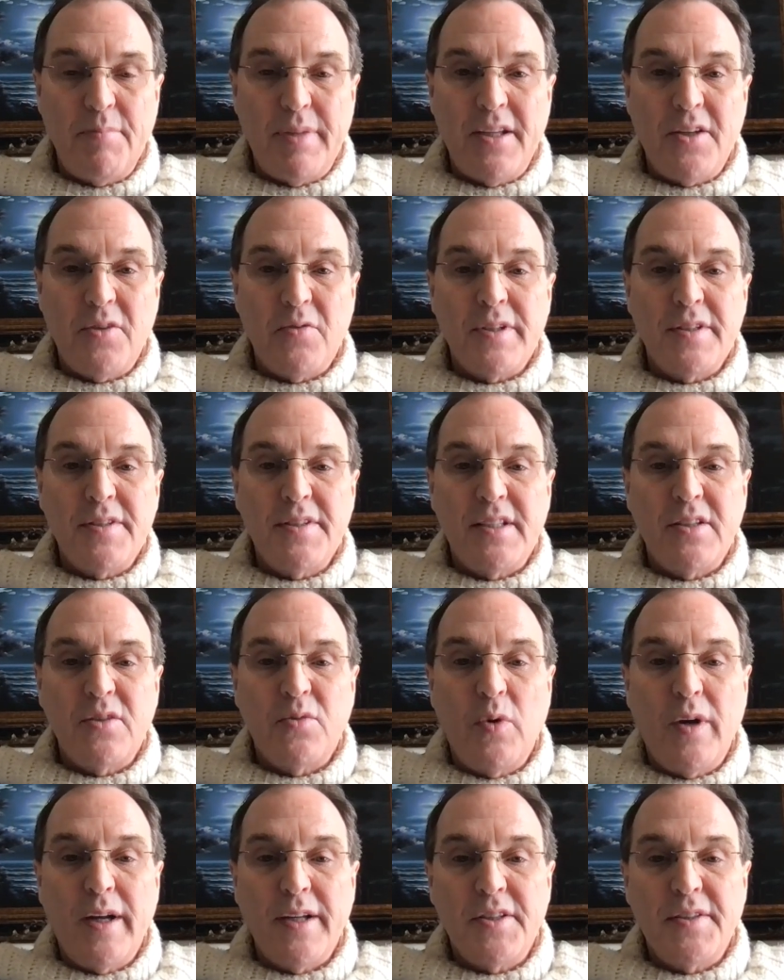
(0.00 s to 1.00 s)
Be interesting
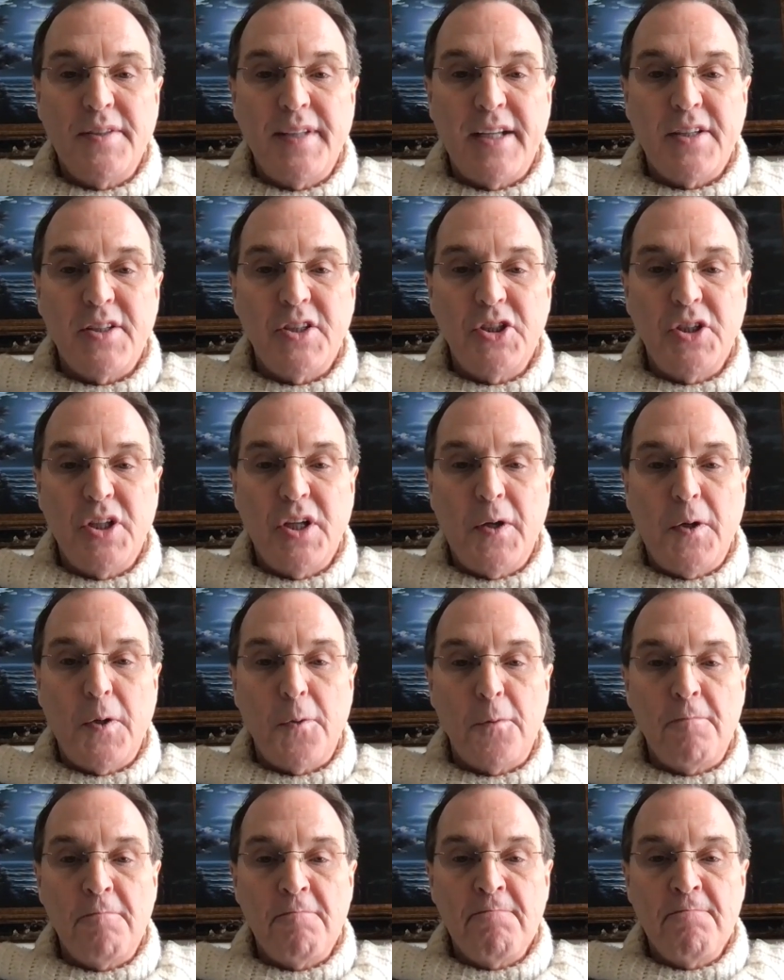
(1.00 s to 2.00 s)
to watch that
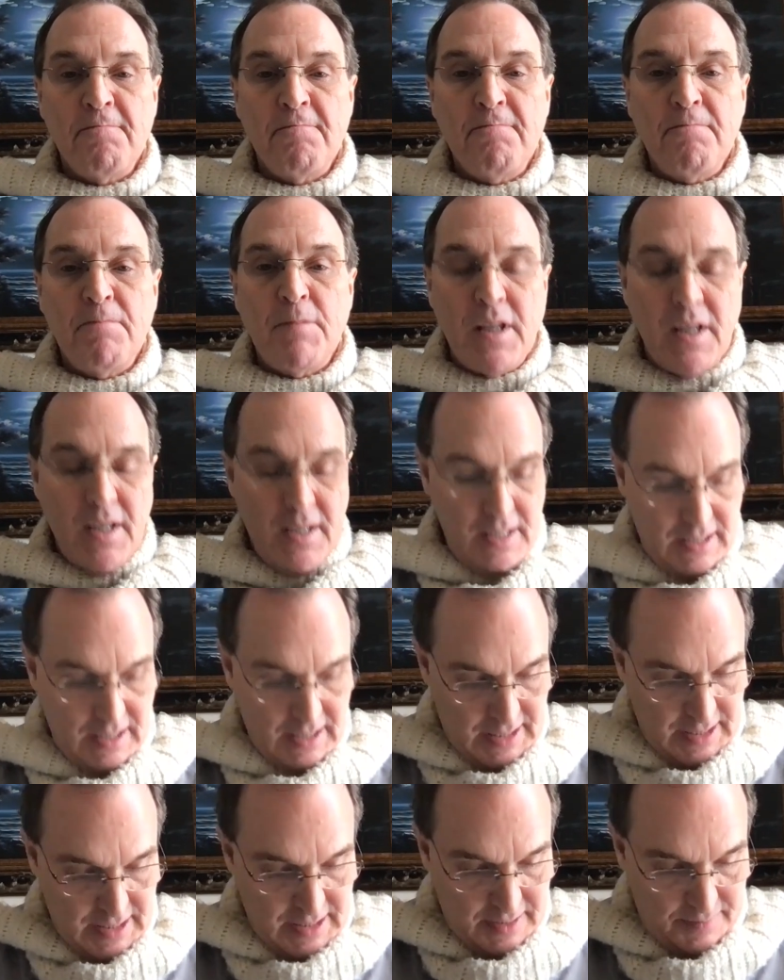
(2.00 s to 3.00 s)
show.
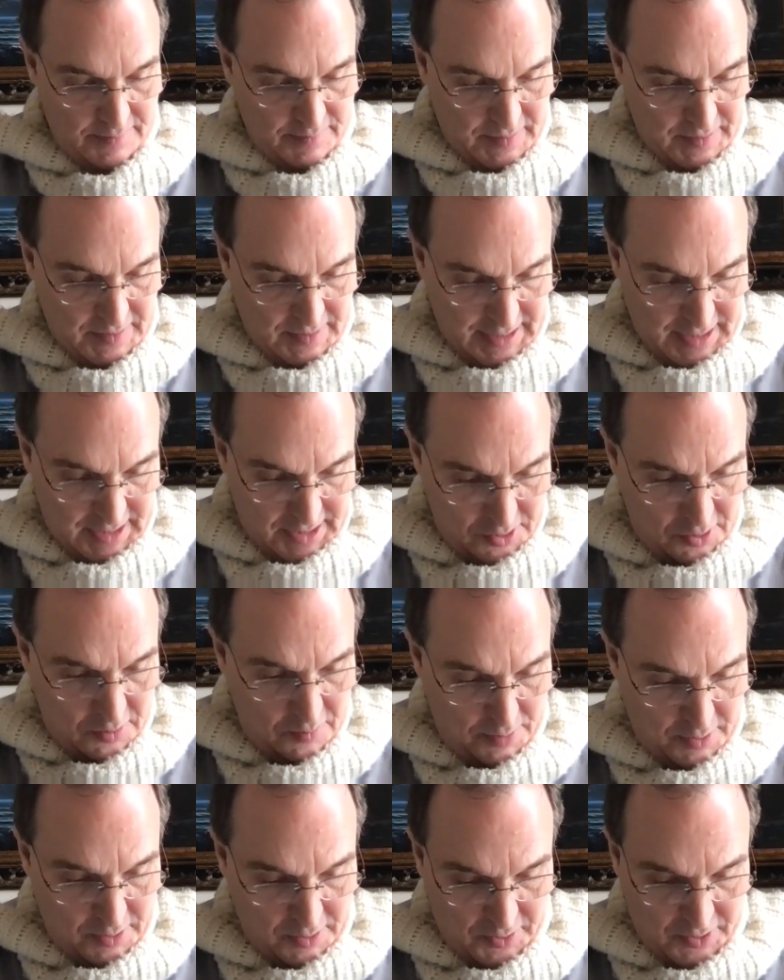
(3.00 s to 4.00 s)
The
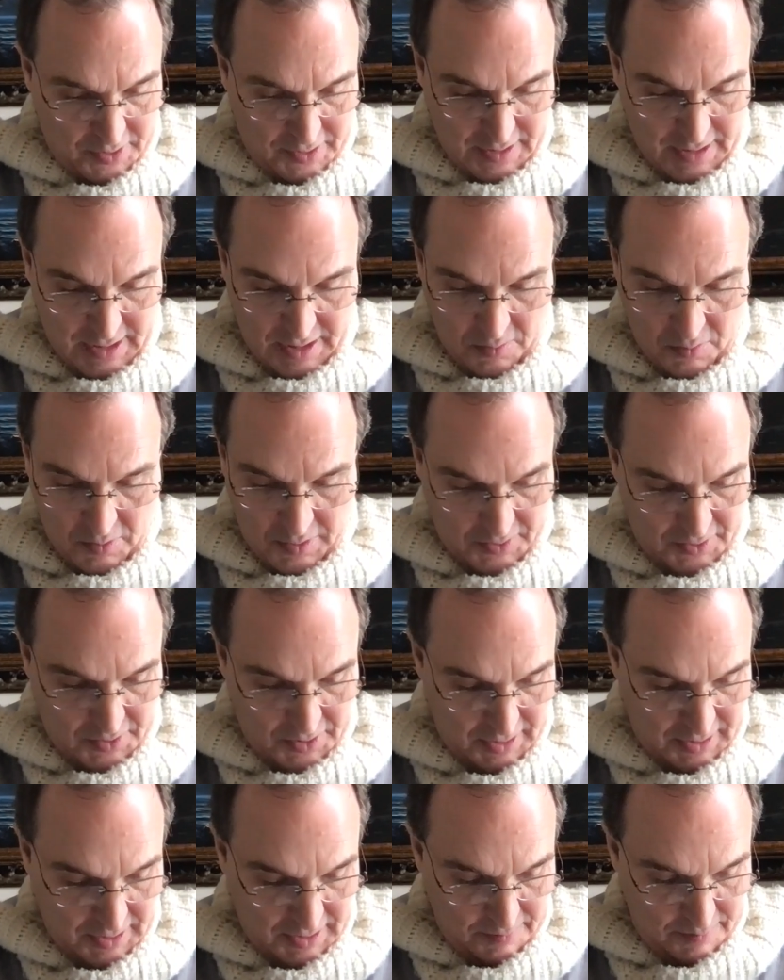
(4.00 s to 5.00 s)
other person I
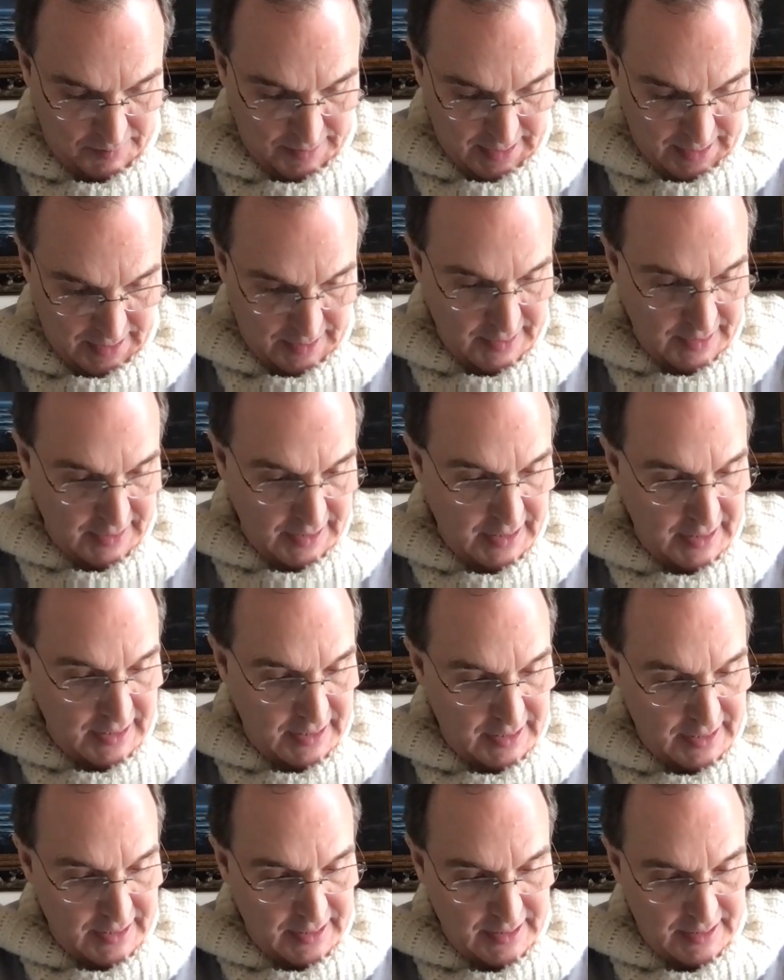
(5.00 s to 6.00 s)
want to talk about
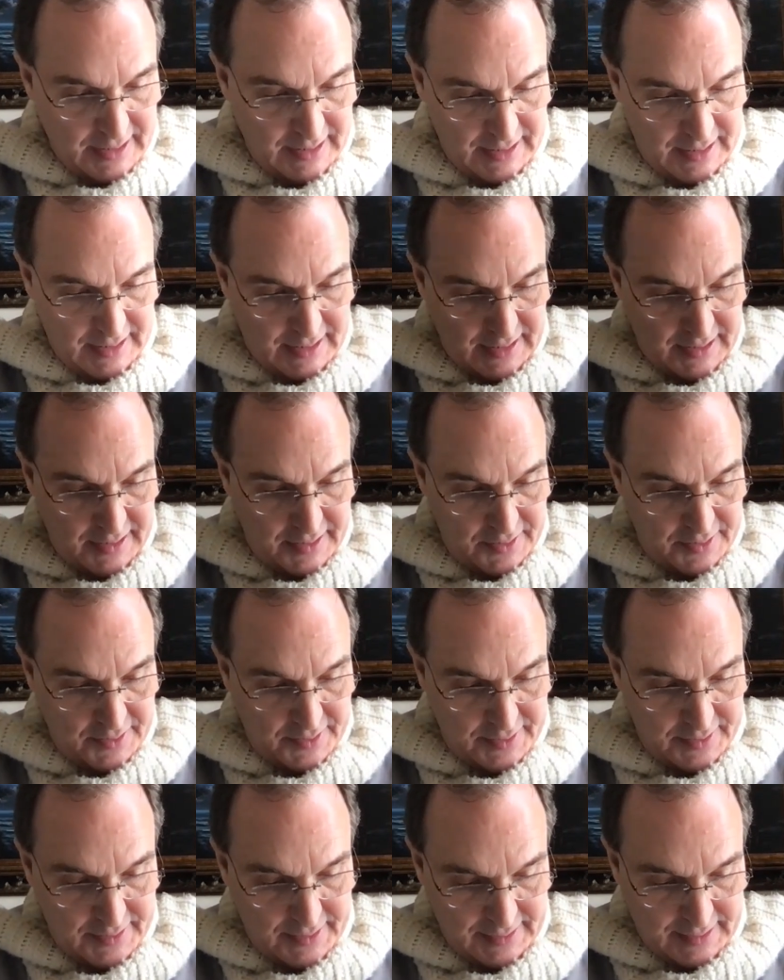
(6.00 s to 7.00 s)

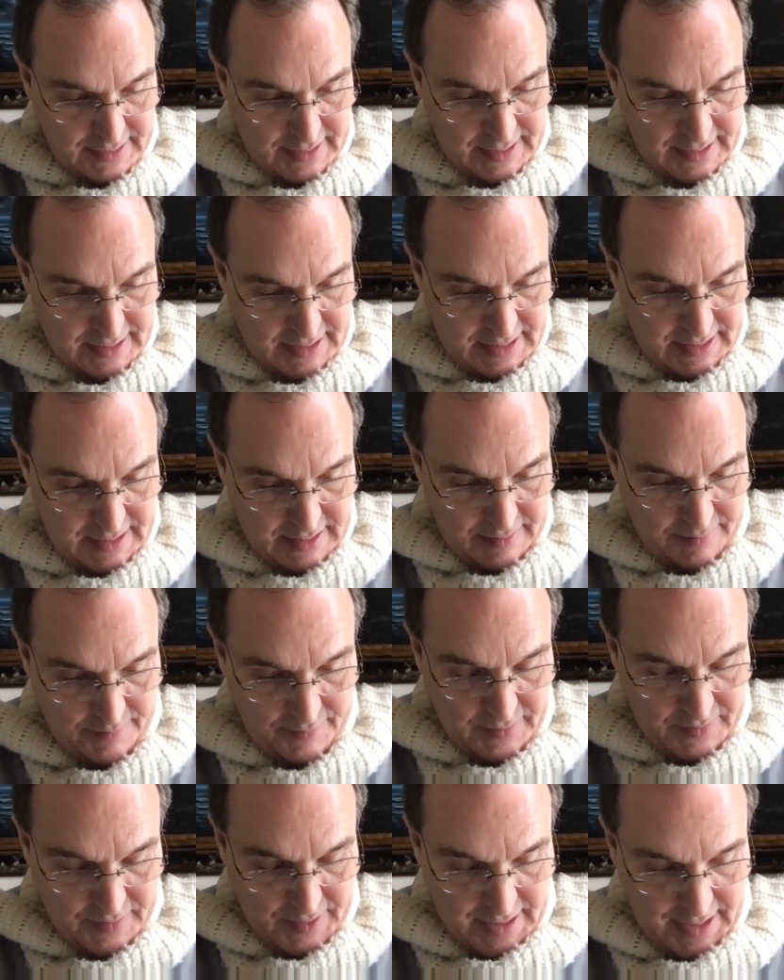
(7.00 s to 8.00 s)
is
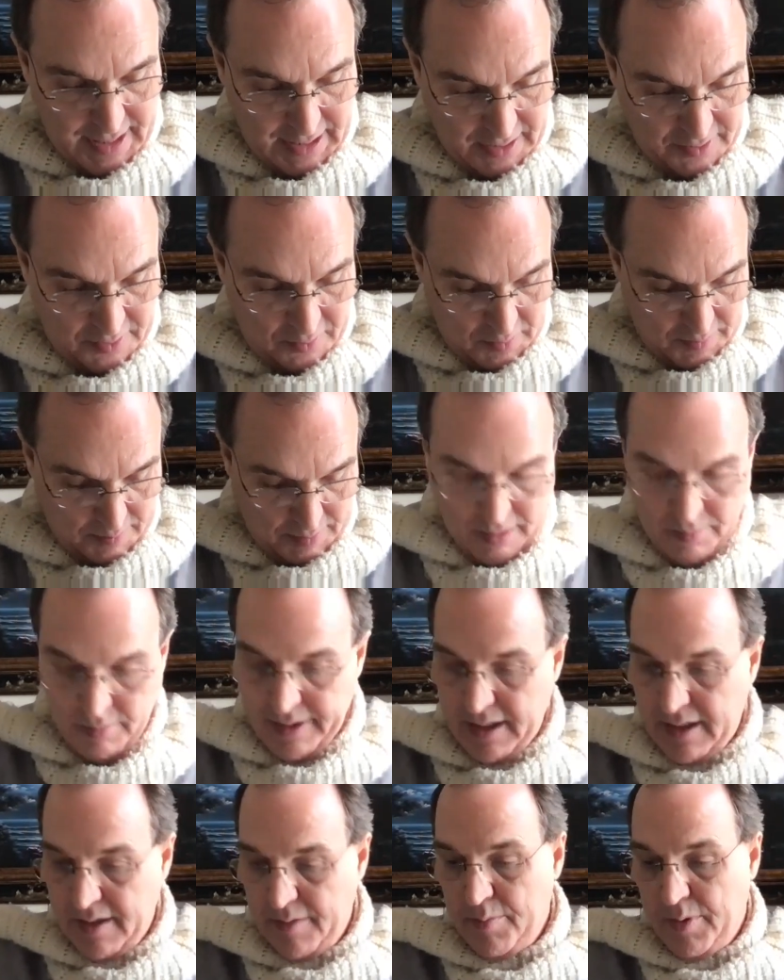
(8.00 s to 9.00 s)
the head of the
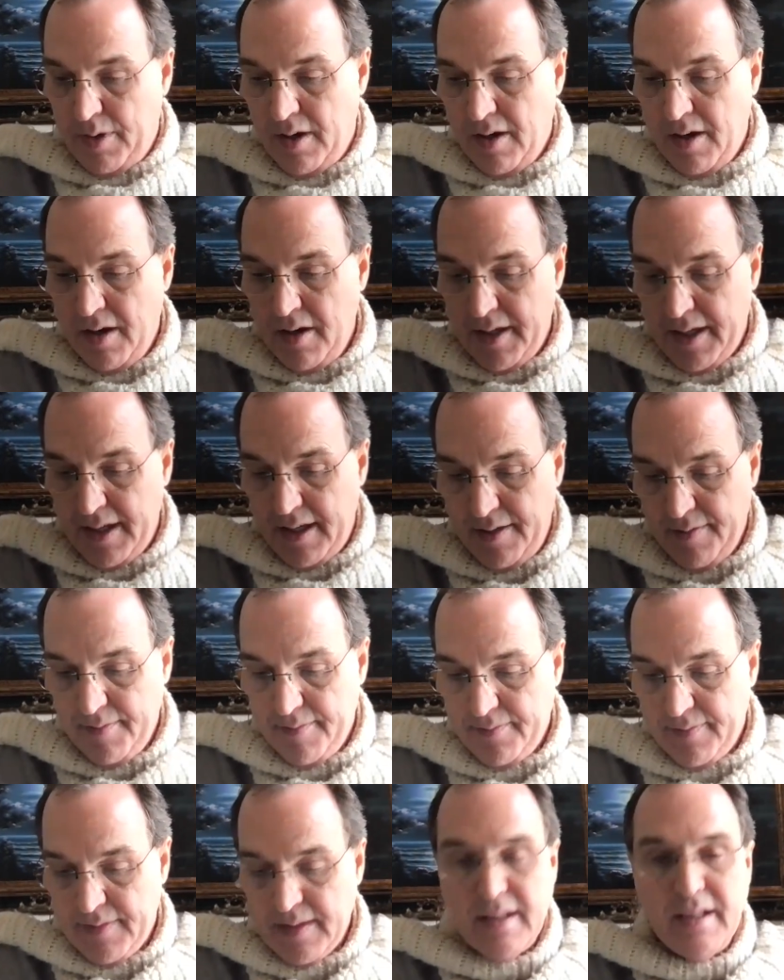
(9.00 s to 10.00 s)
Republican
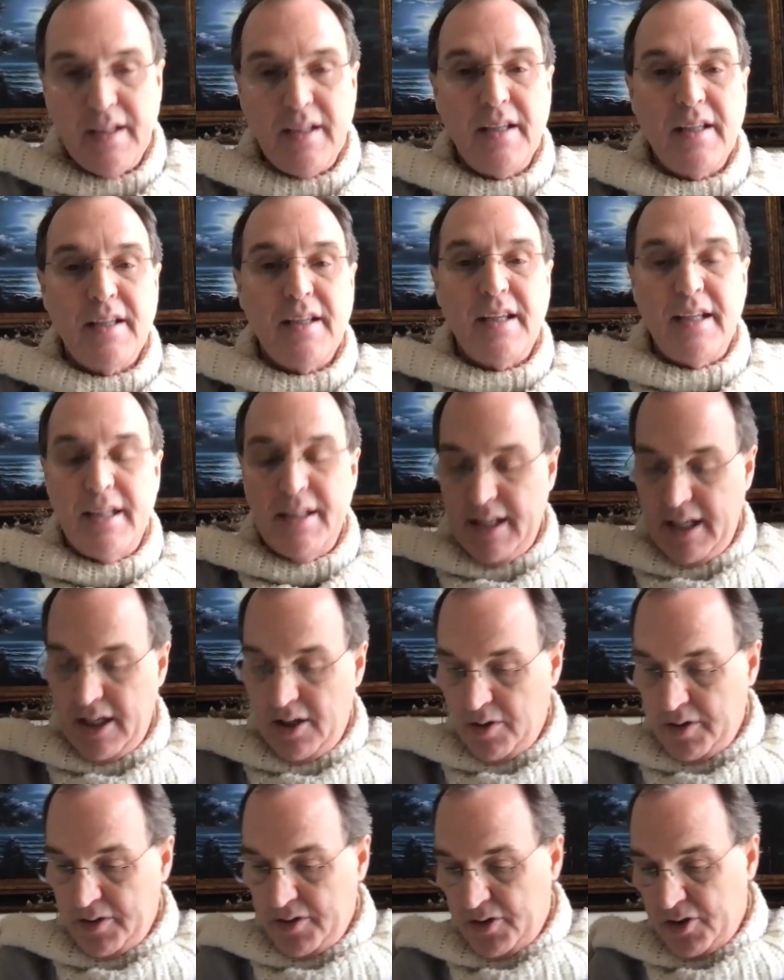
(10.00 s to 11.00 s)
Party
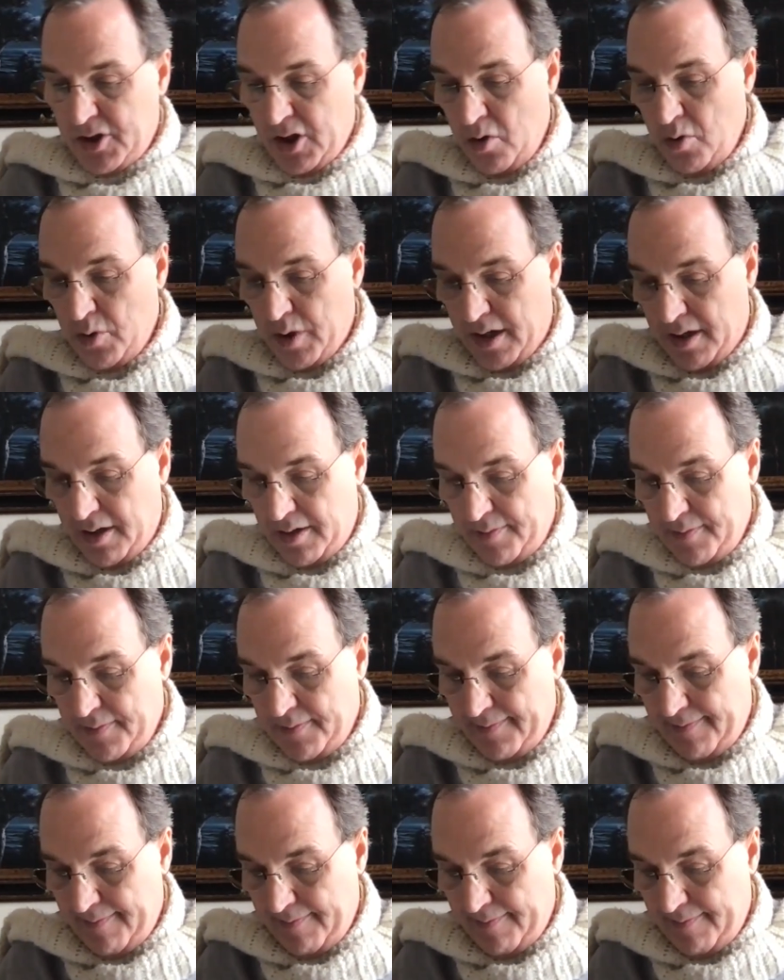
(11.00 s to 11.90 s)
in Arizona,